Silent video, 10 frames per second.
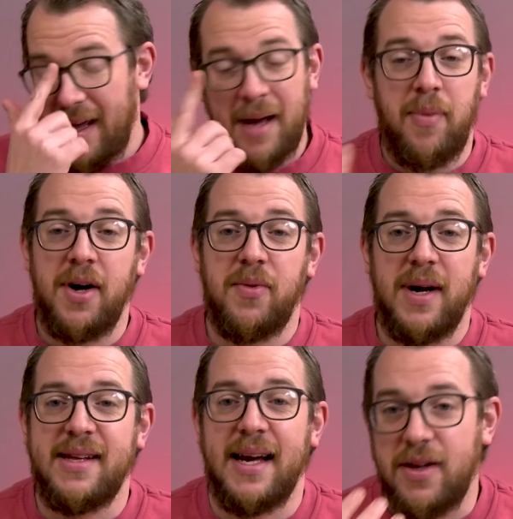And by the
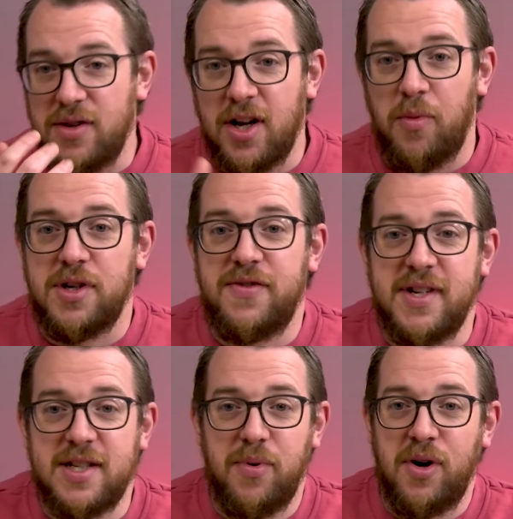way, thank you so much for the
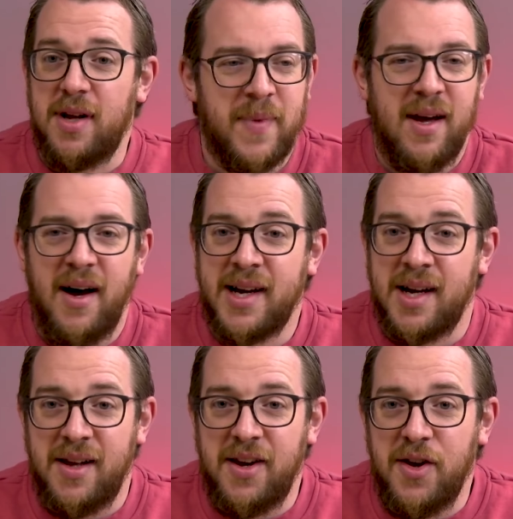support. I got a
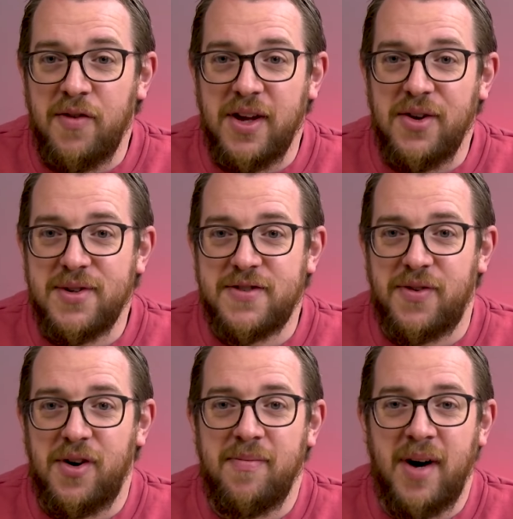lot of new views
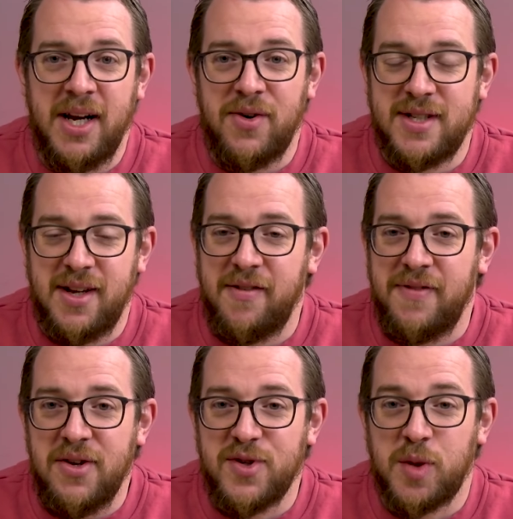from, I noticed a lot of
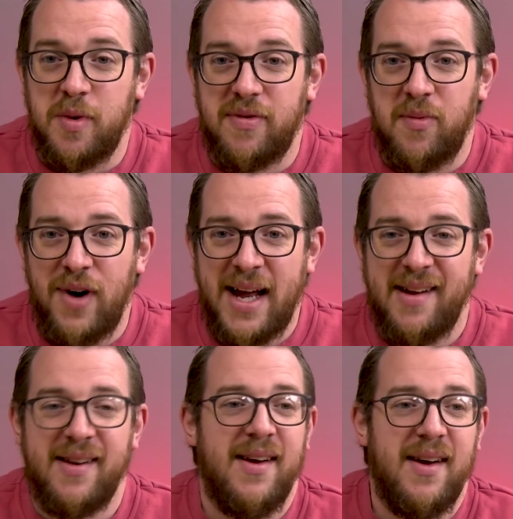views coming from Reddit,